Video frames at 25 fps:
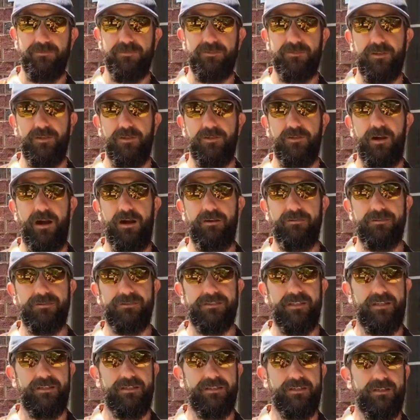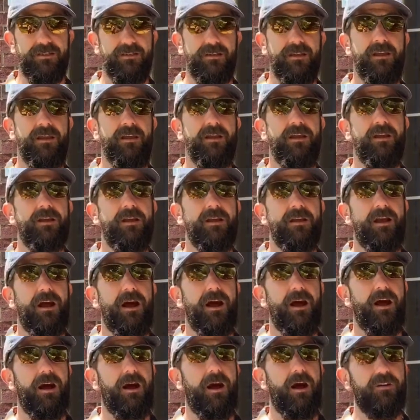so I was
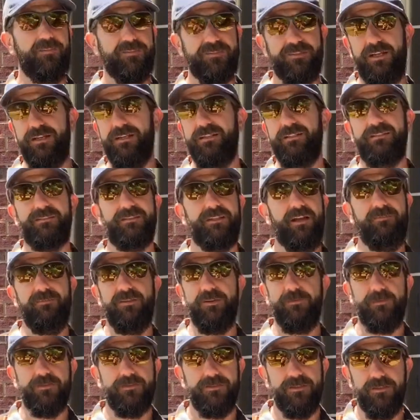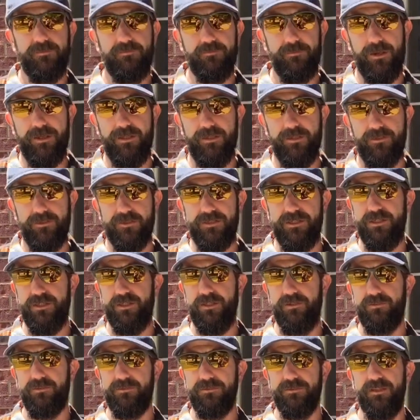offsetting 70% of my energy
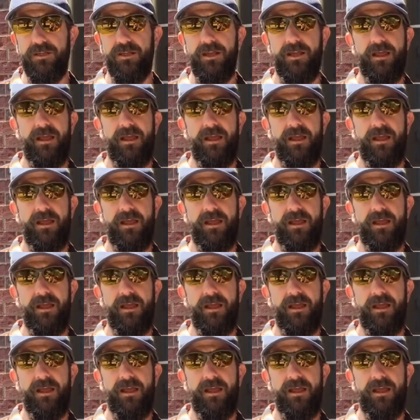use,